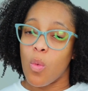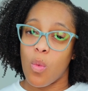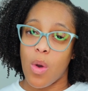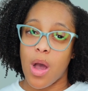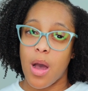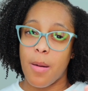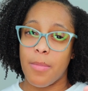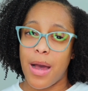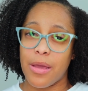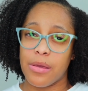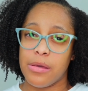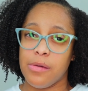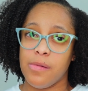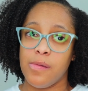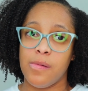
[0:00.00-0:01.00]

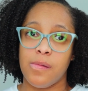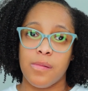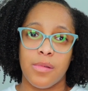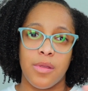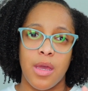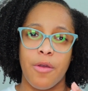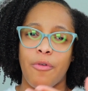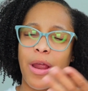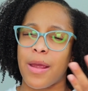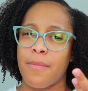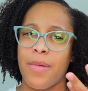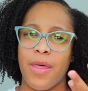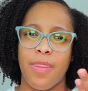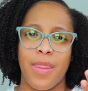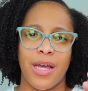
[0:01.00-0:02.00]
they
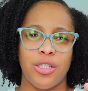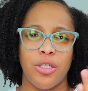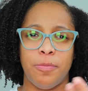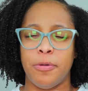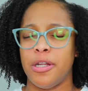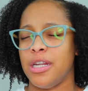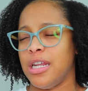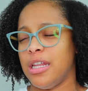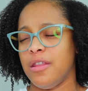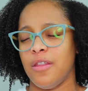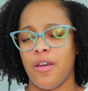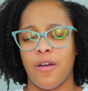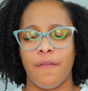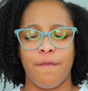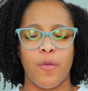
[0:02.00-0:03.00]
recommend that you put it in
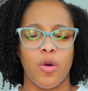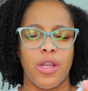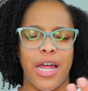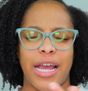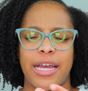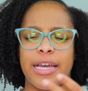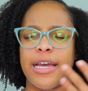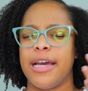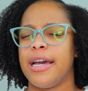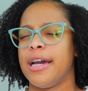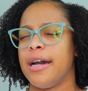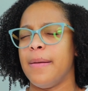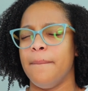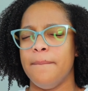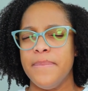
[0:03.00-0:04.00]
there for like
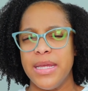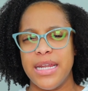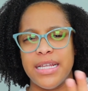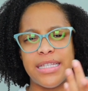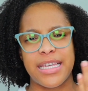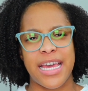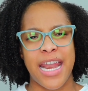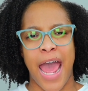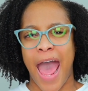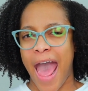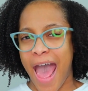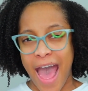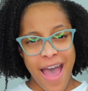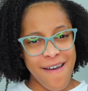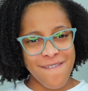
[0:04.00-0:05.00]
a minute and a
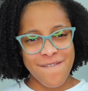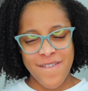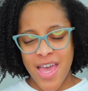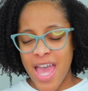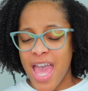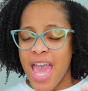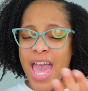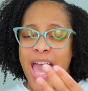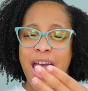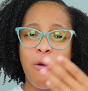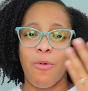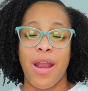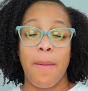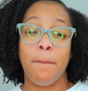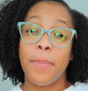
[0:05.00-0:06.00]
half.
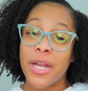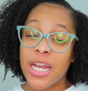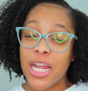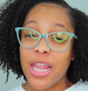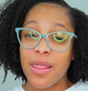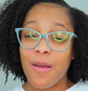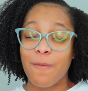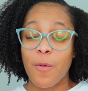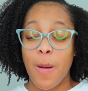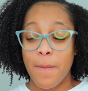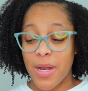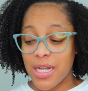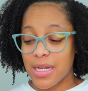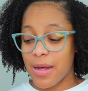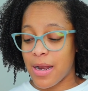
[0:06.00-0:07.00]
And when I put it in there for a
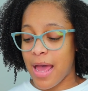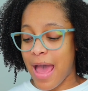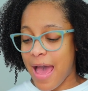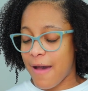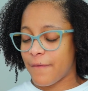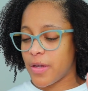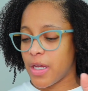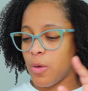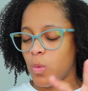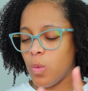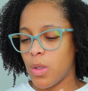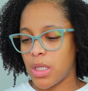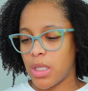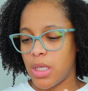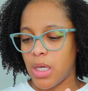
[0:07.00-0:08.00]
minute and a half, it
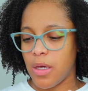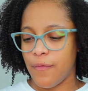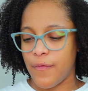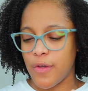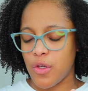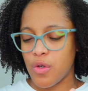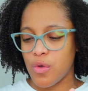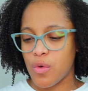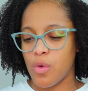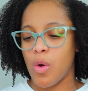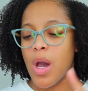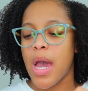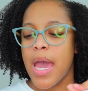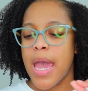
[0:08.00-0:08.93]
will give you